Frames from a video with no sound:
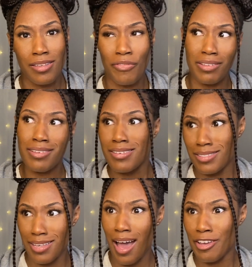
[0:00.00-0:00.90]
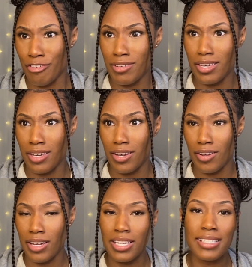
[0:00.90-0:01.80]
for the entire
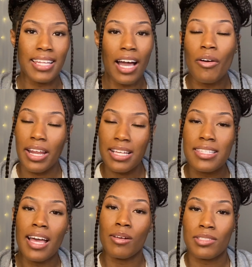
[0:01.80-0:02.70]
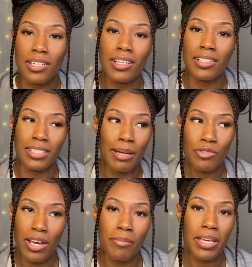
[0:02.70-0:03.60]
year. And it's like, okay, that sounds good that I'm
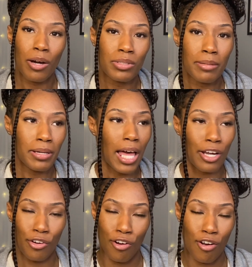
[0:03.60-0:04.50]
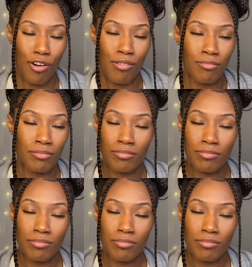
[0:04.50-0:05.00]
trying to be healthy, but like, girl,